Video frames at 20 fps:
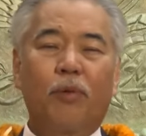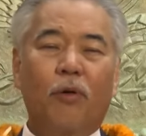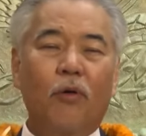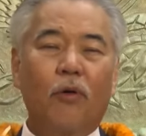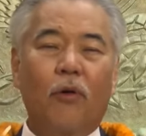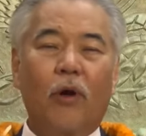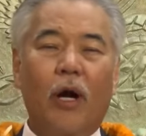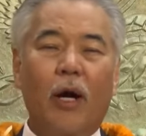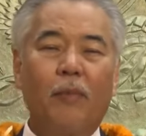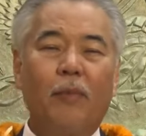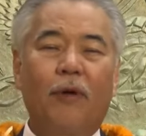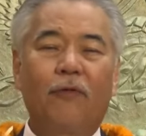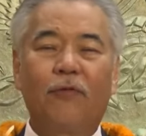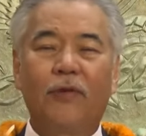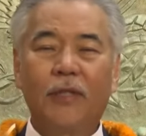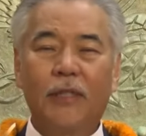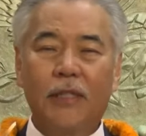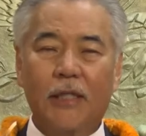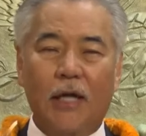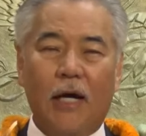program
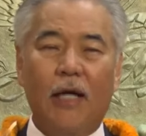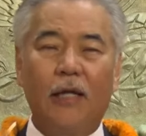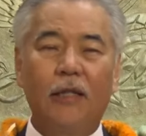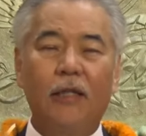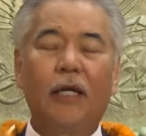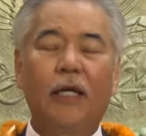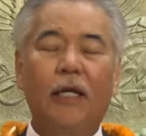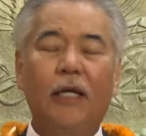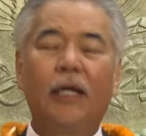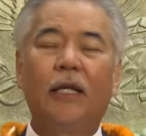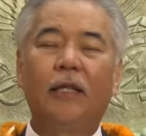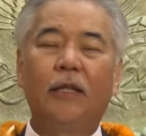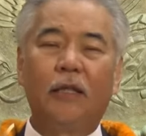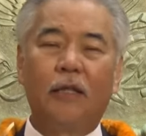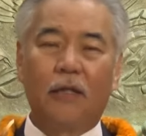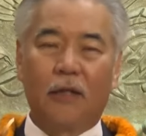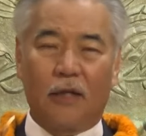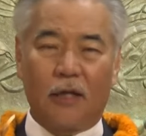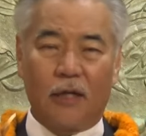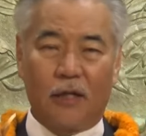of its kind
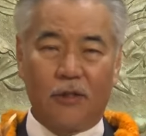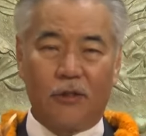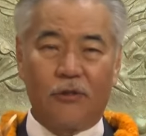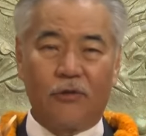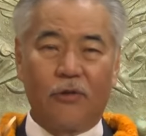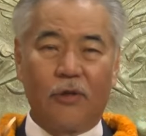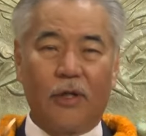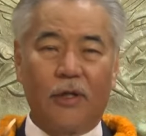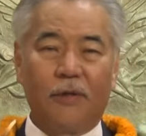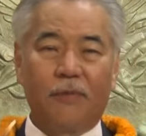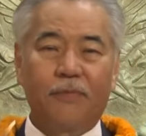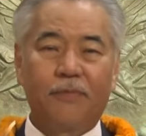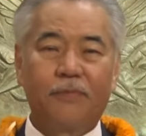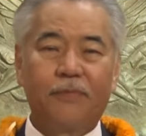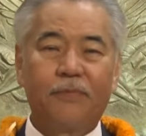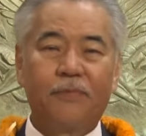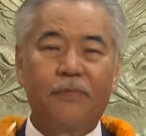in the country.